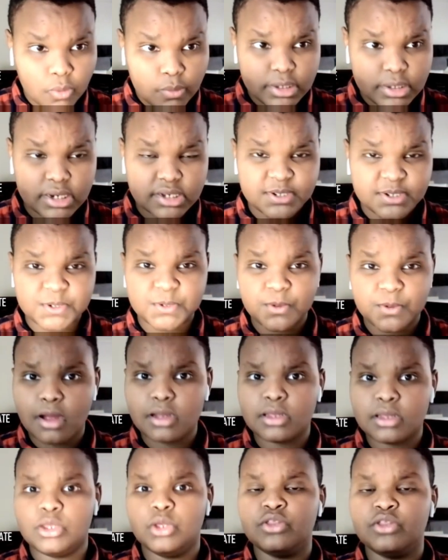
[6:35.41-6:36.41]
We need a
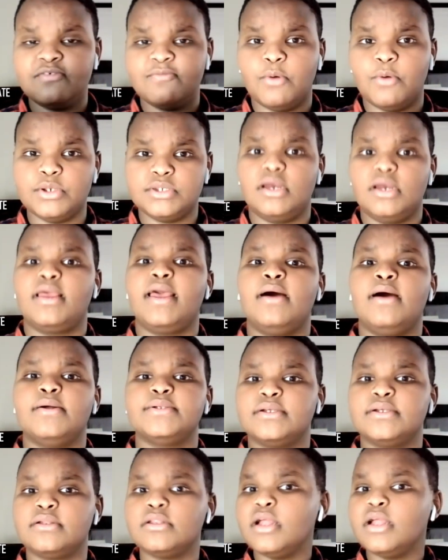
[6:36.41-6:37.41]
strong youth voice on
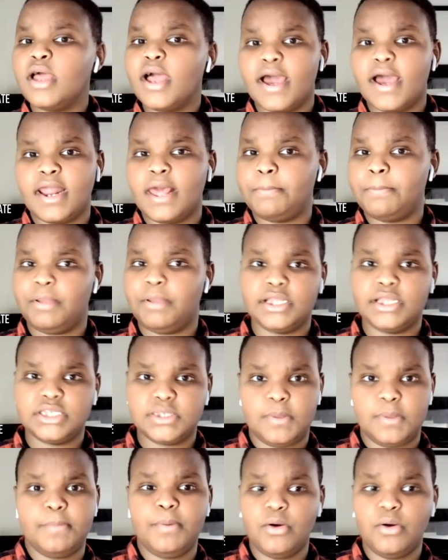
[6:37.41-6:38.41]
council, and I plan
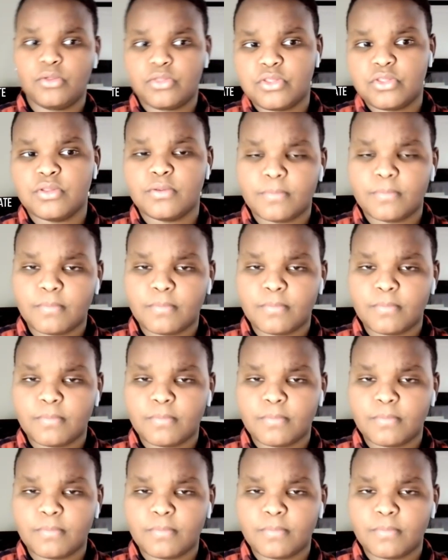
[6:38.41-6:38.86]
to be both.